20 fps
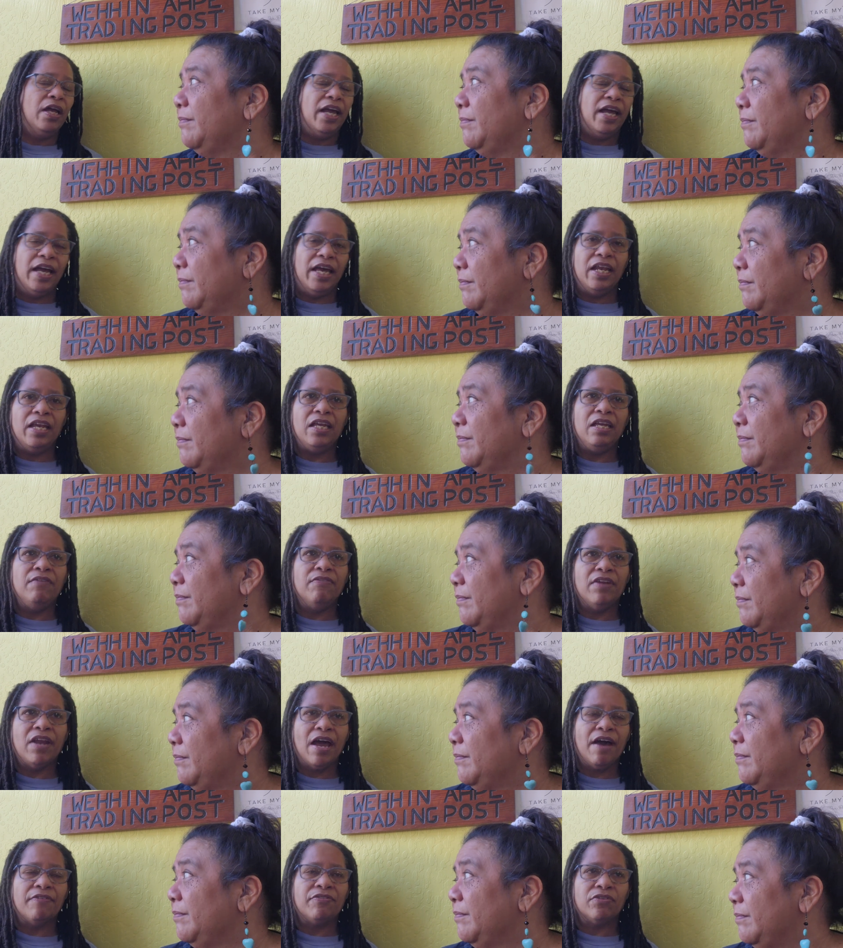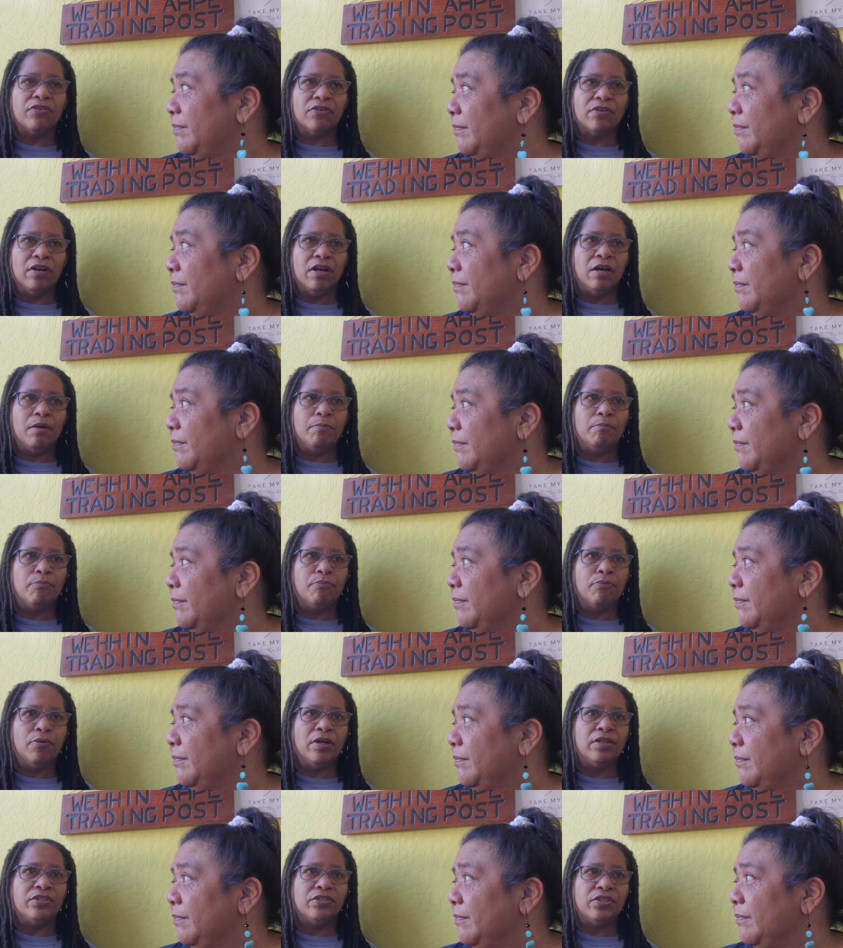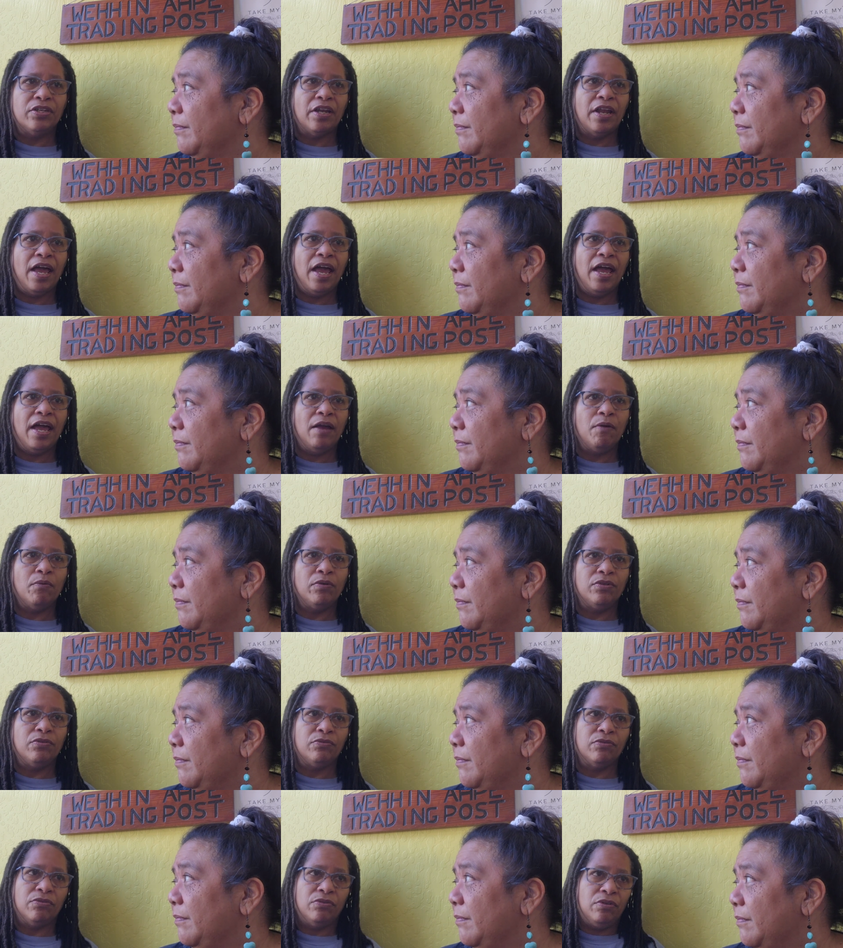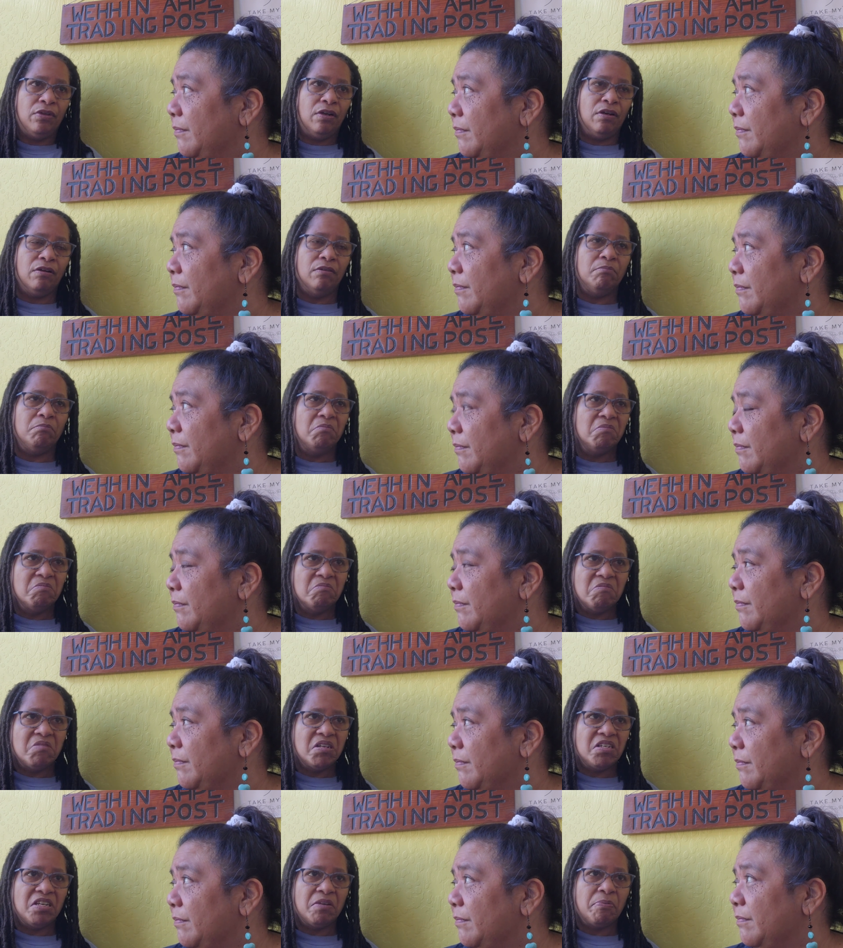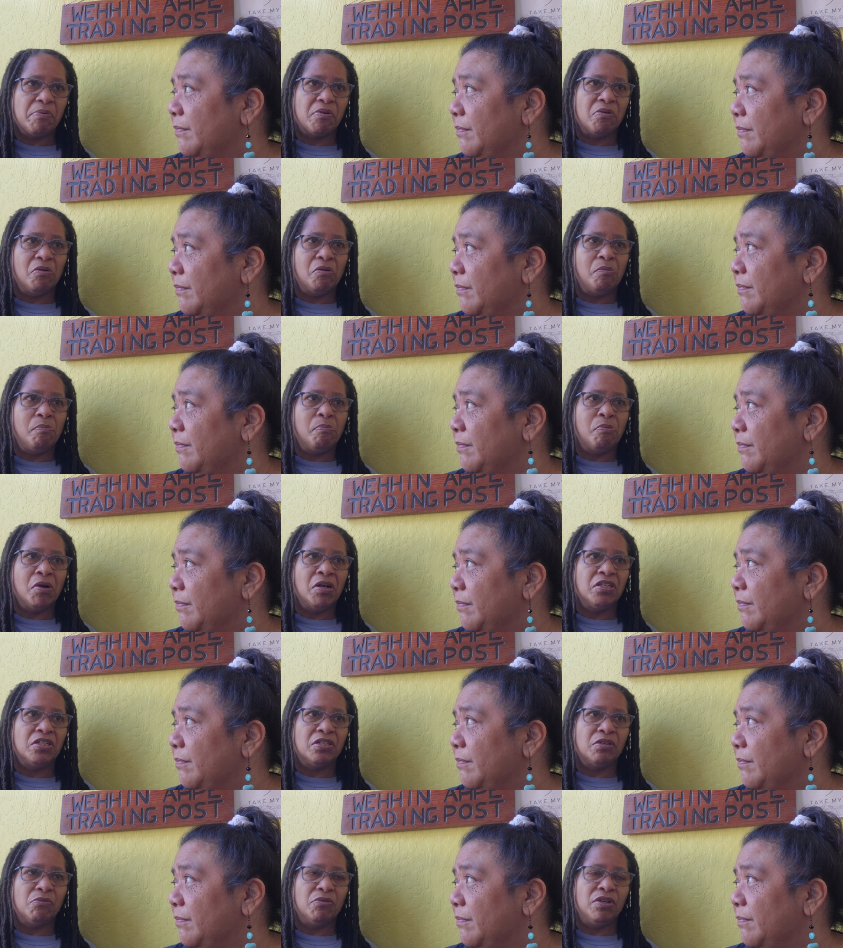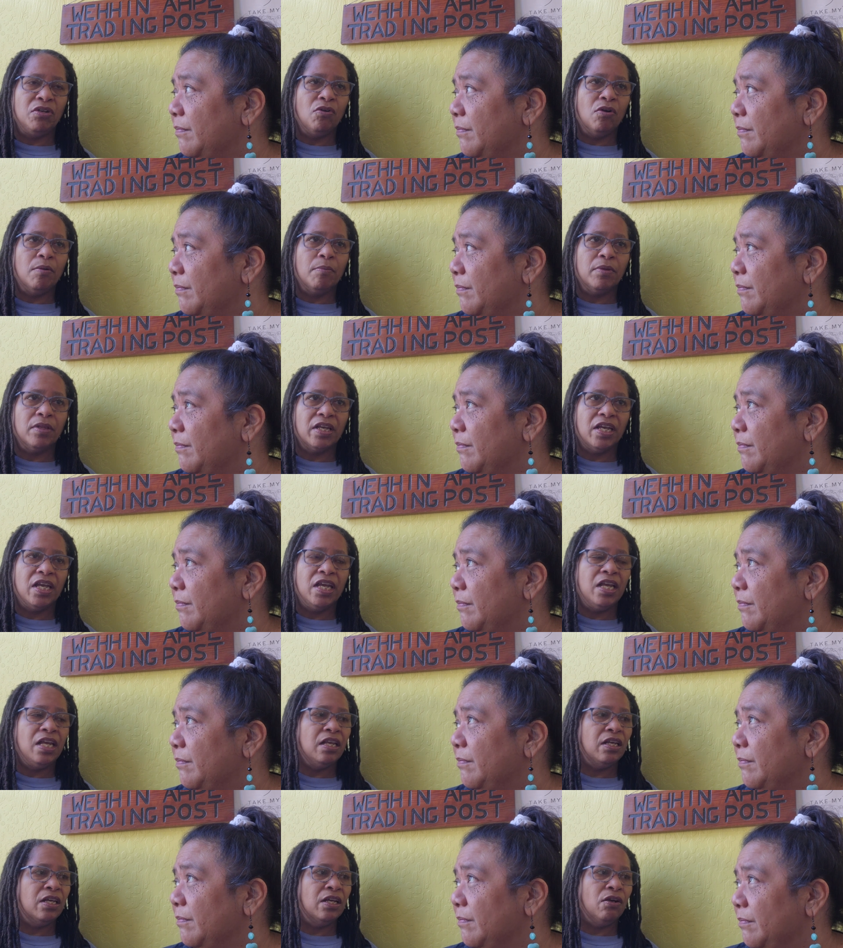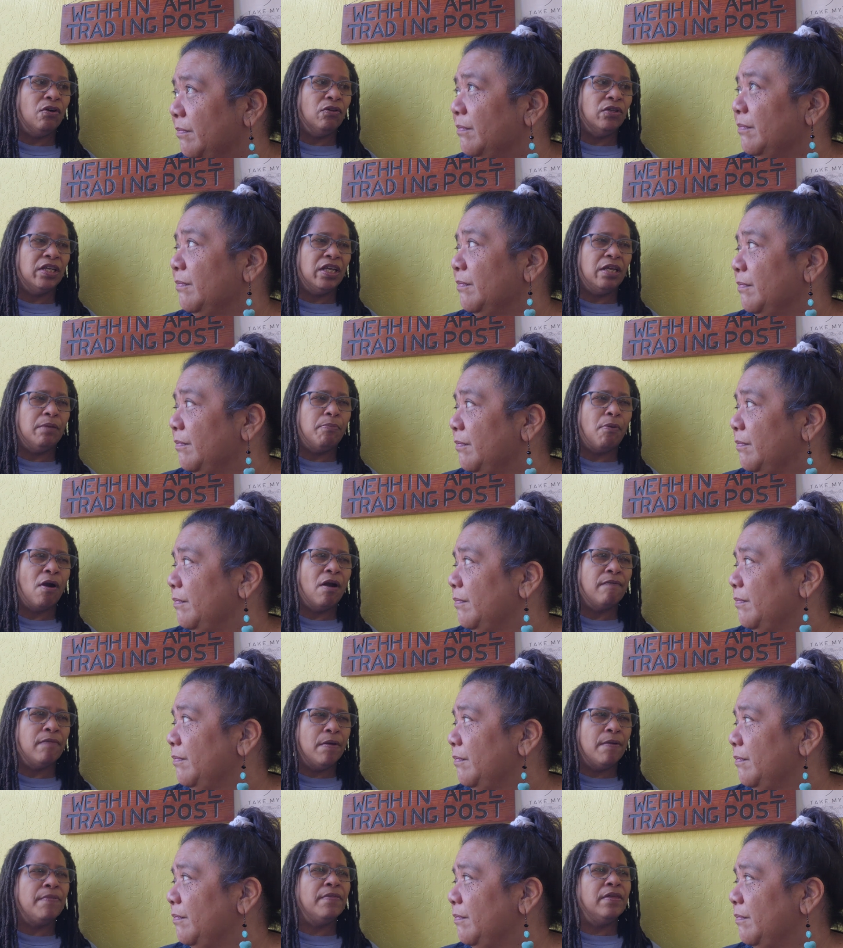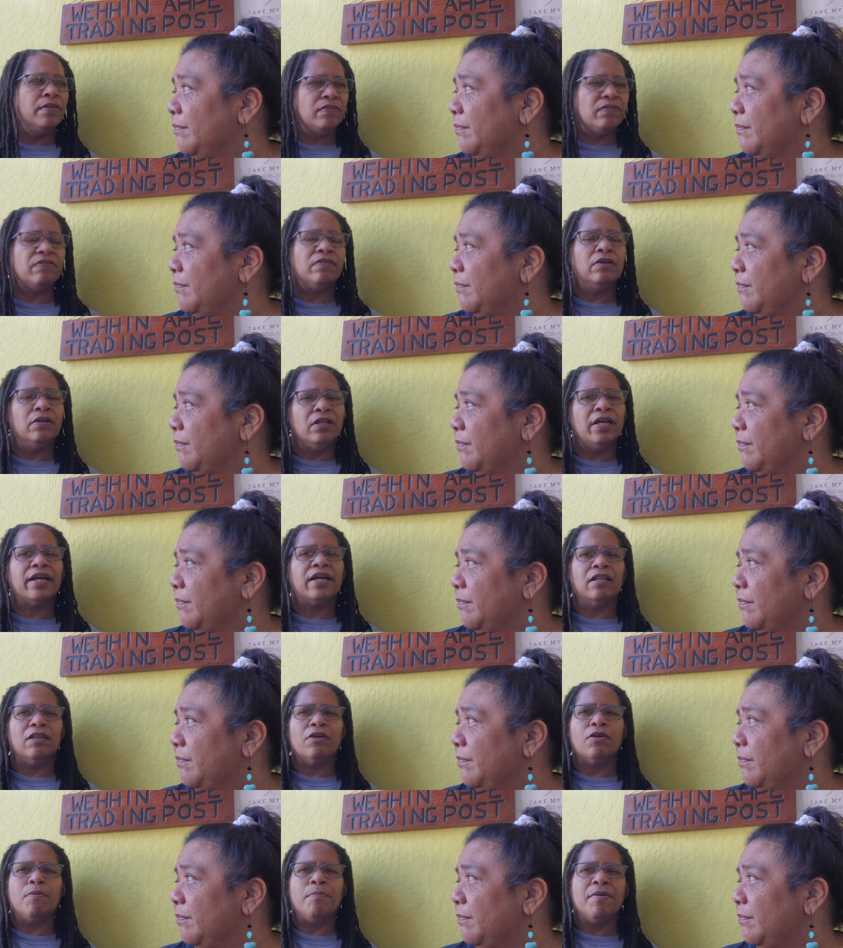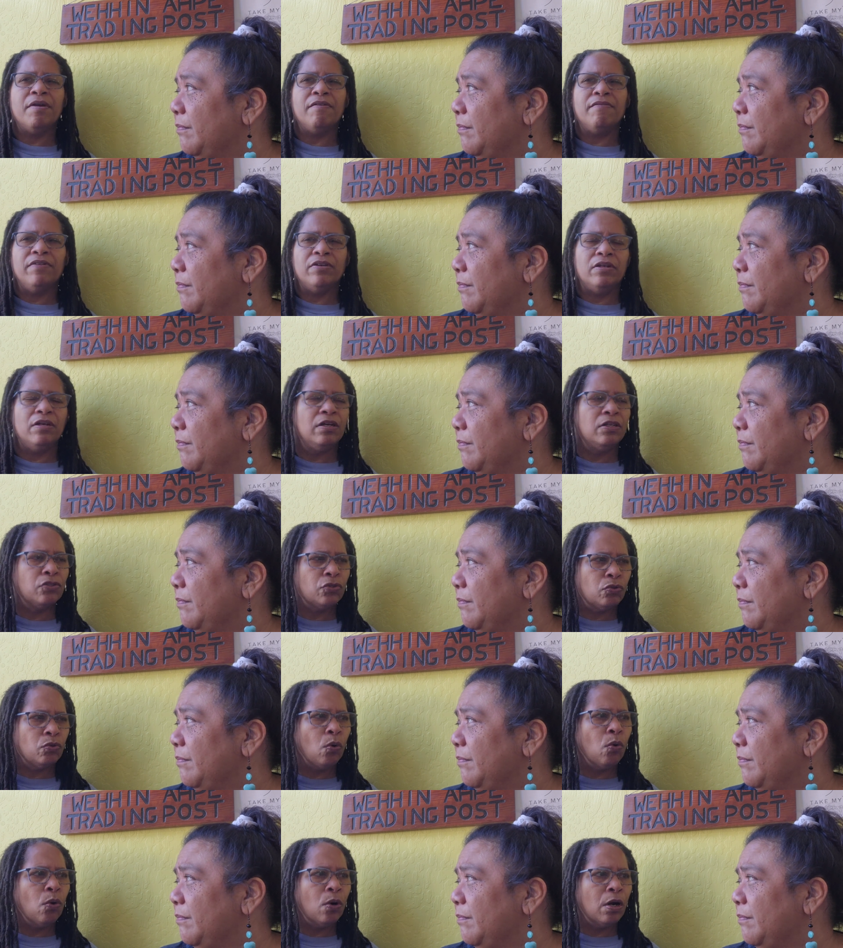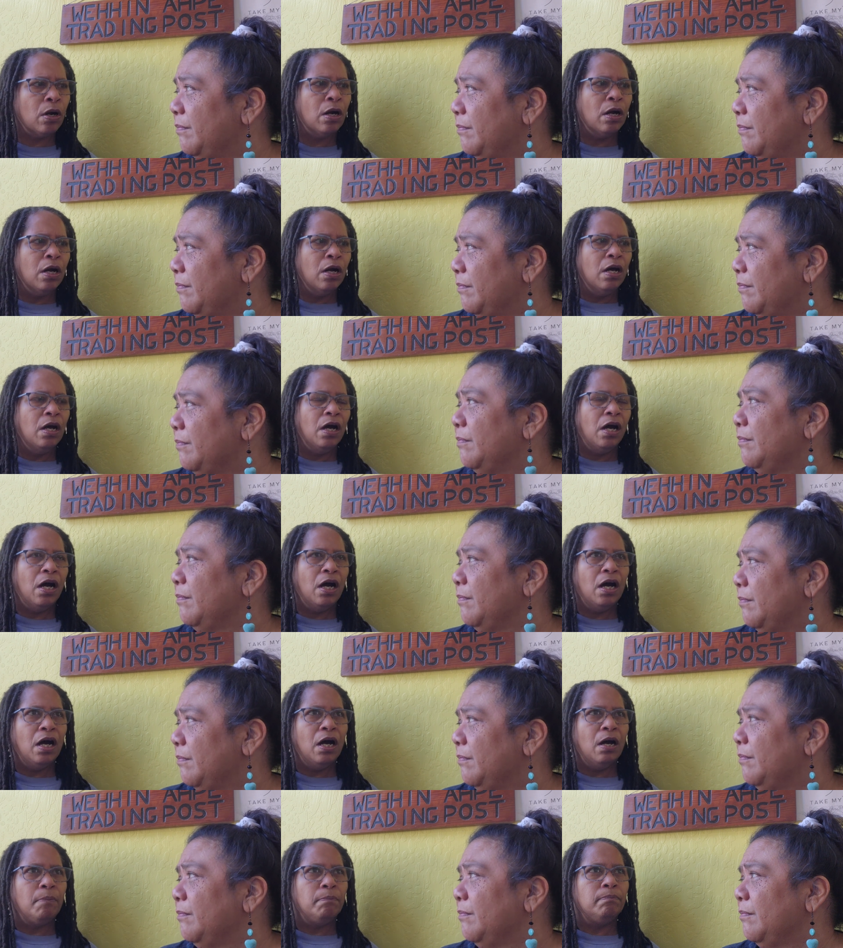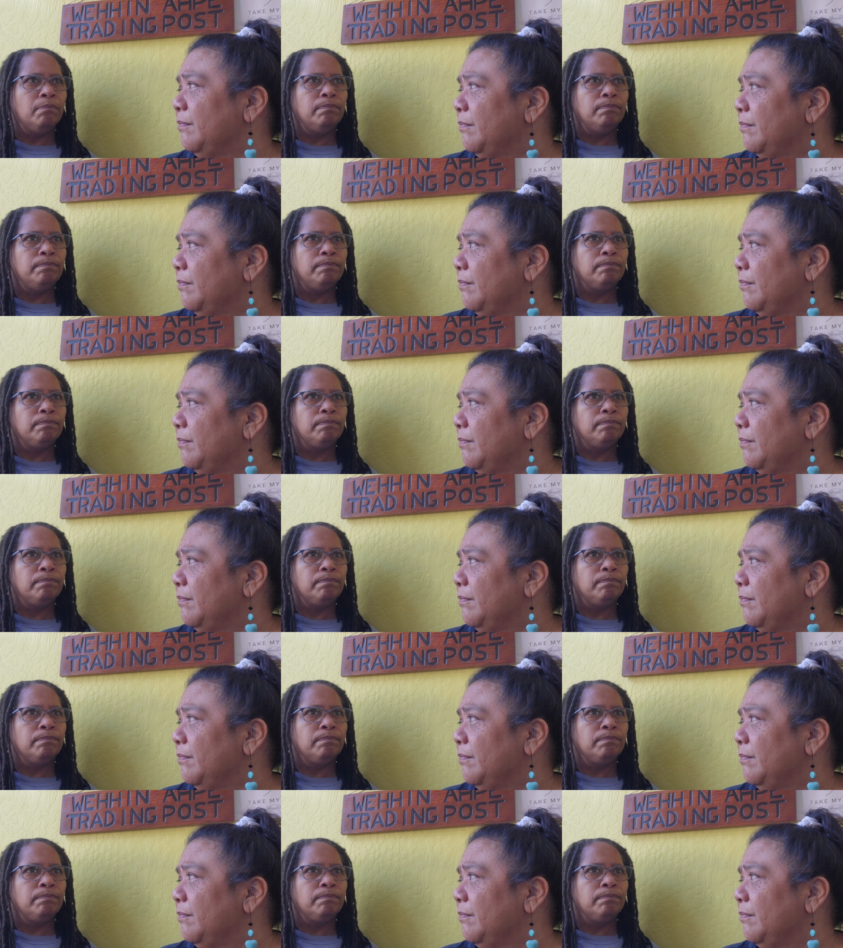Speaker 1: and even after um, brunch today, which was you know a typical brunch that we normally eat, could only eat part of it, and then still like a little bit of a, a sore um,